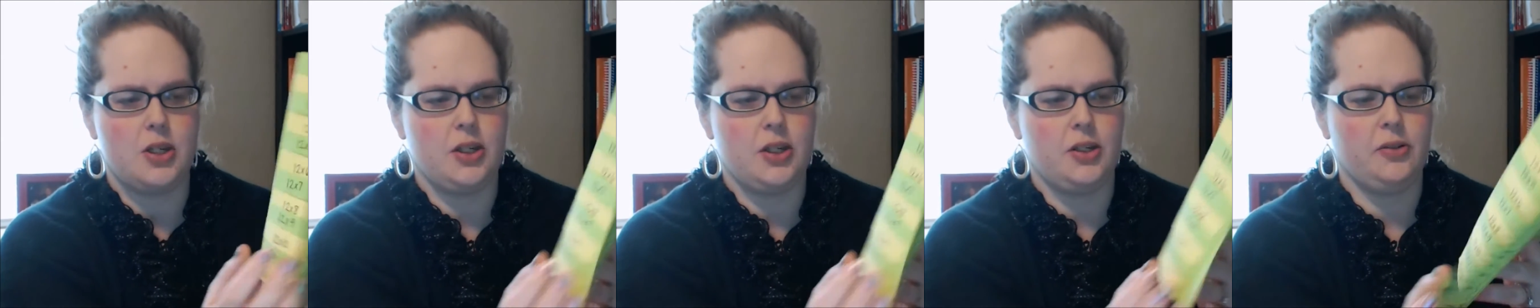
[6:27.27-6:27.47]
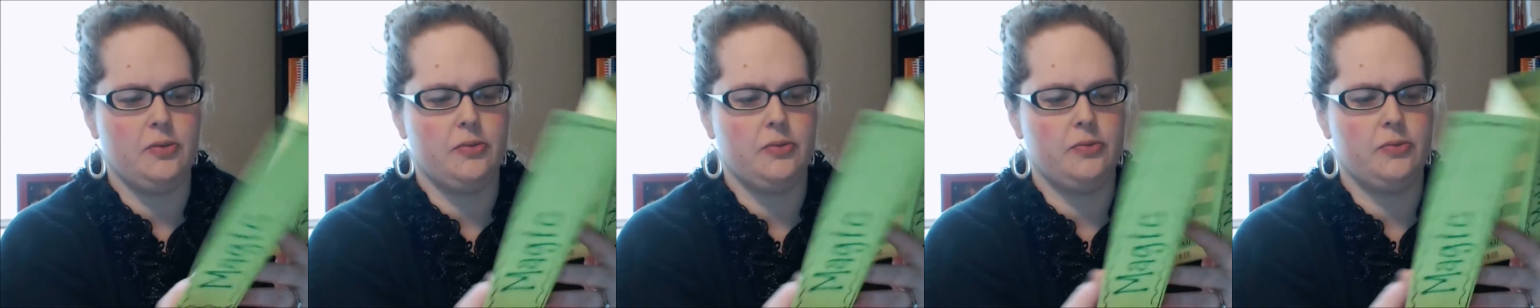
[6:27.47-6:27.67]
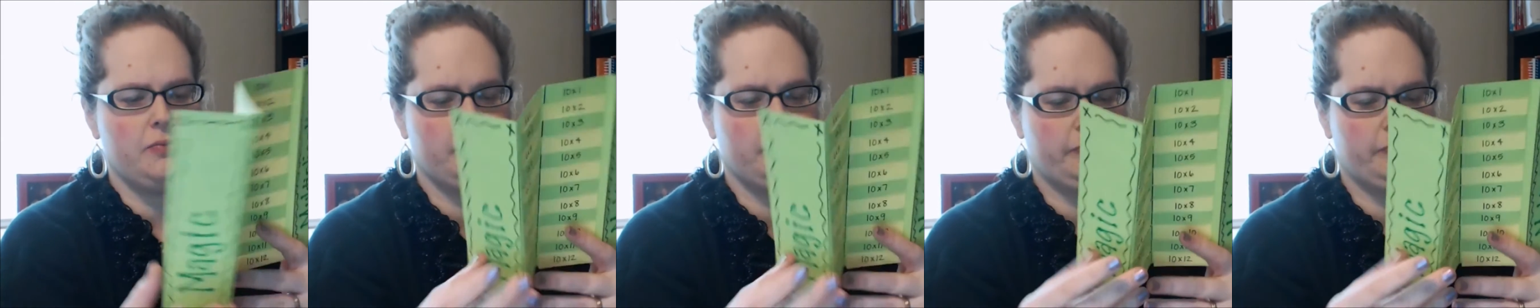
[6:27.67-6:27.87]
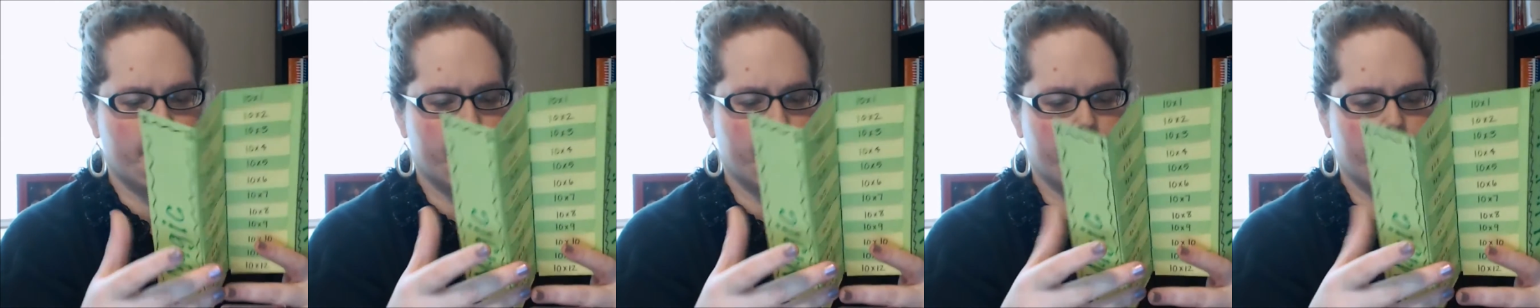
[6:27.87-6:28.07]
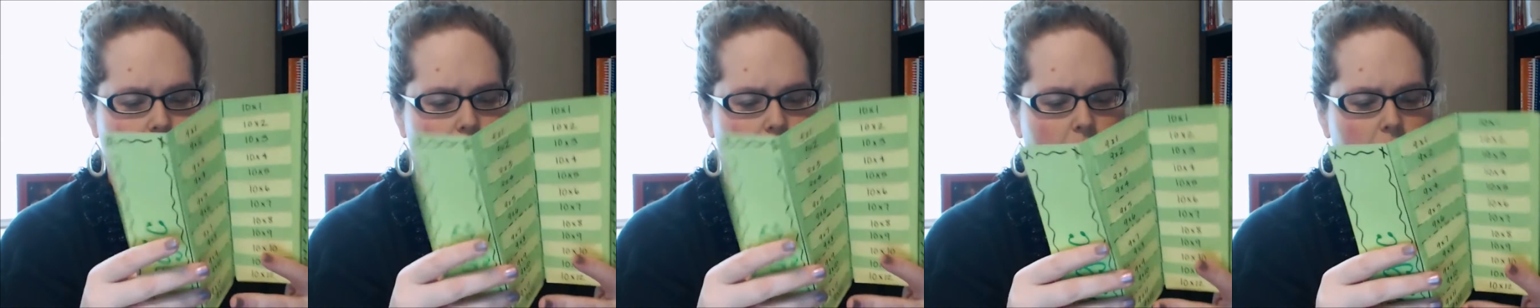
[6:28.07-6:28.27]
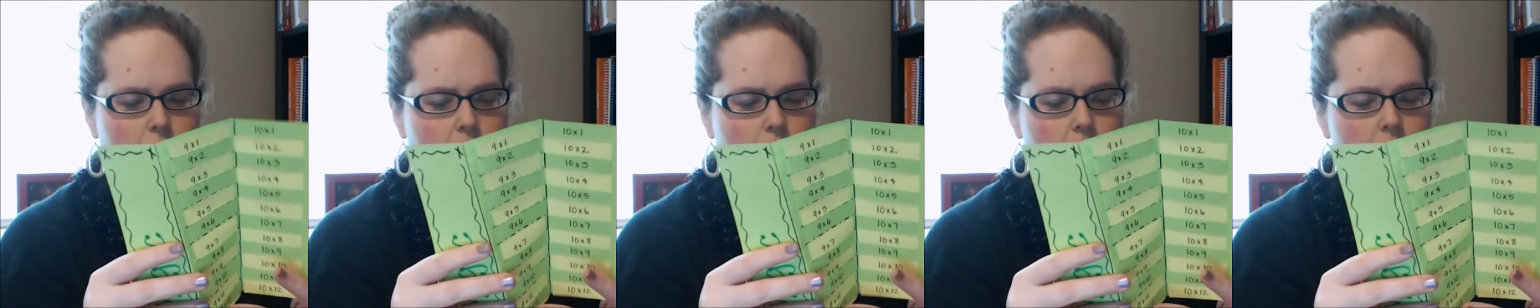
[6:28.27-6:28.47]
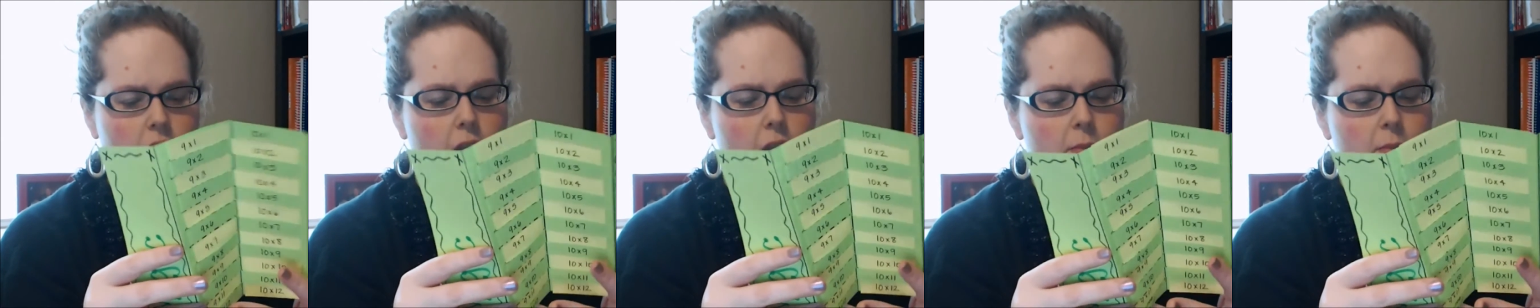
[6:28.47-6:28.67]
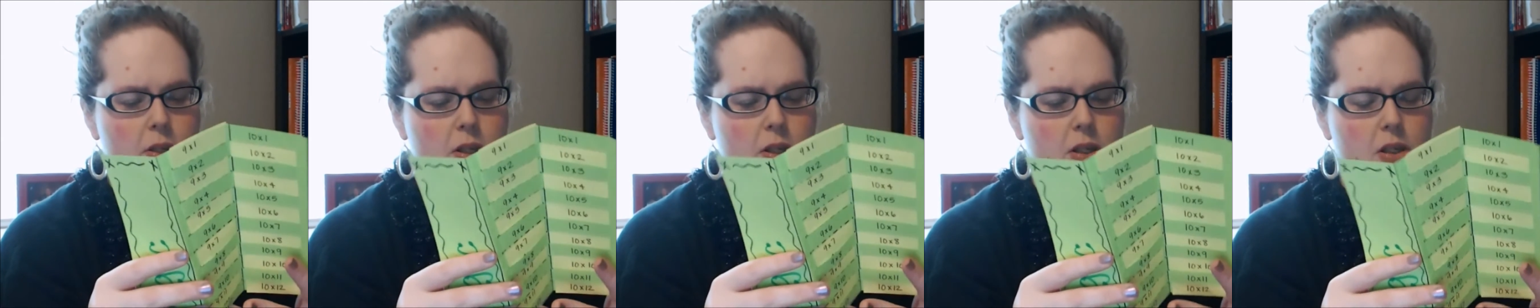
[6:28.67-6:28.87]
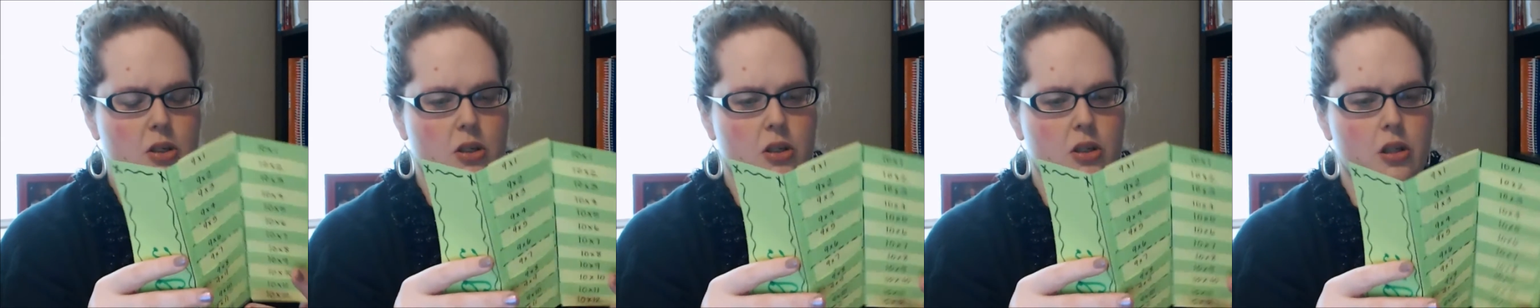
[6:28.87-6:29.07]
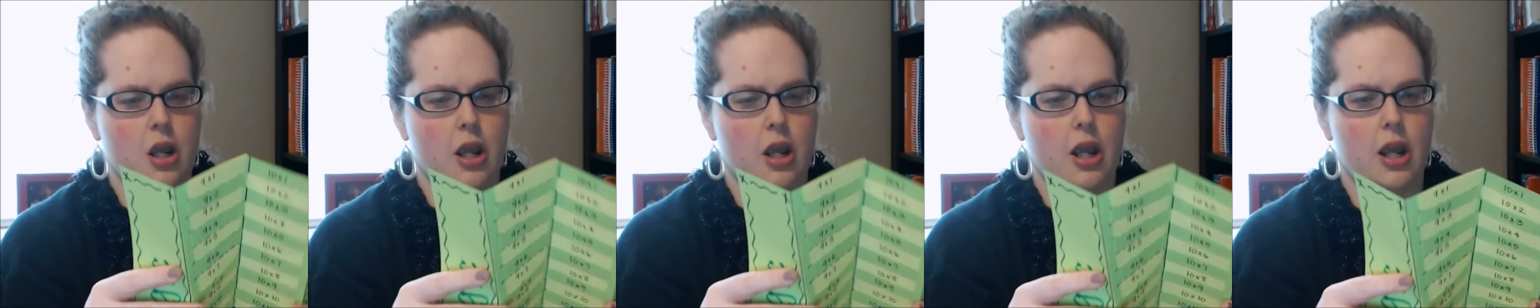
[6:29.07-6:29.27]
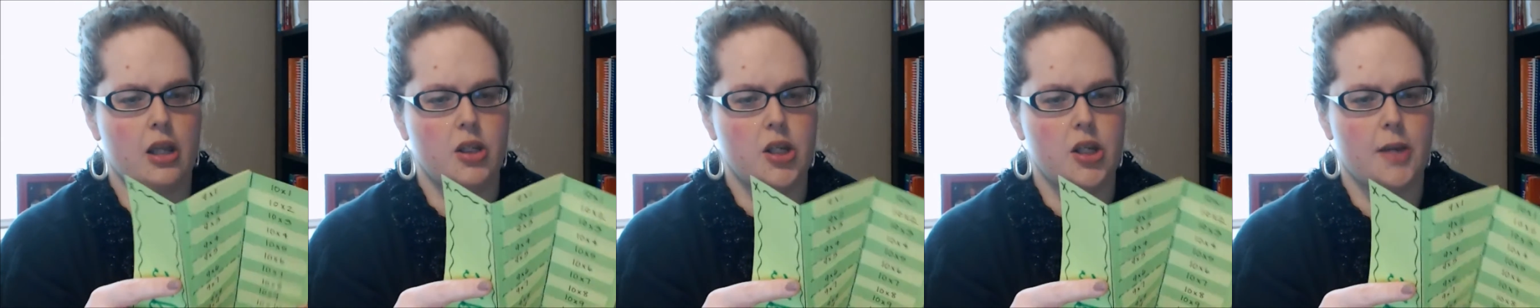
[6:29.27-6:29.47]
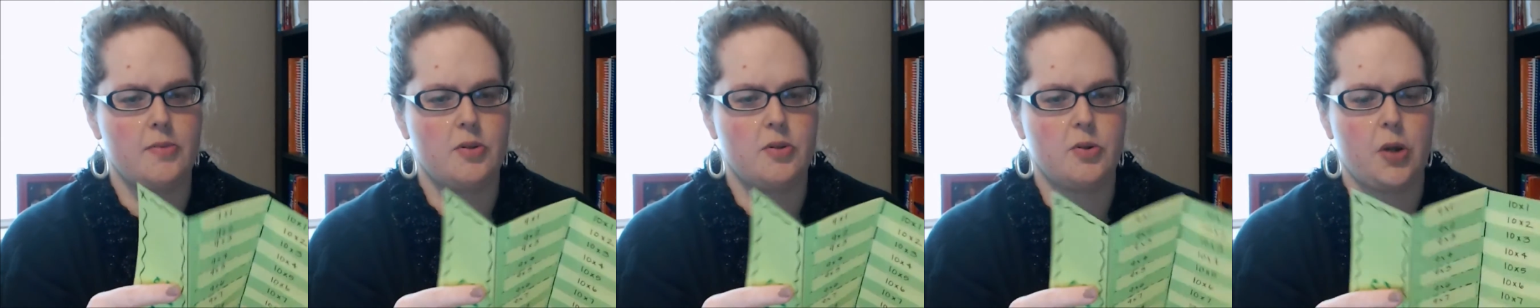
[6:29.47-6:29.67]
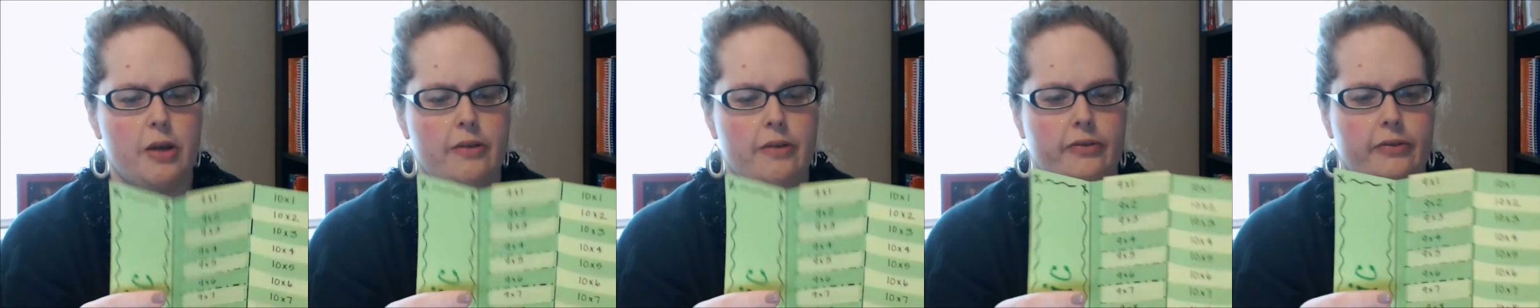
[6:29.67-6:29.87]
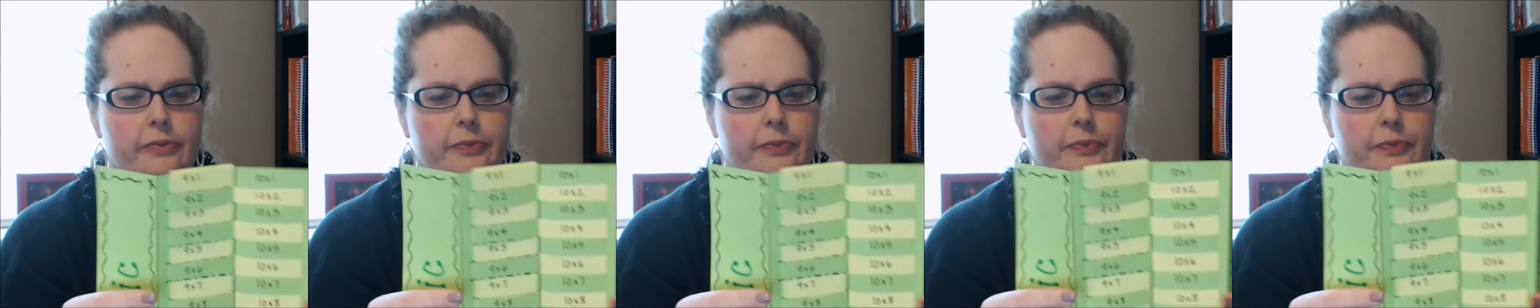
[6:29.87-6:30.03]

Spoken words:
to times 12.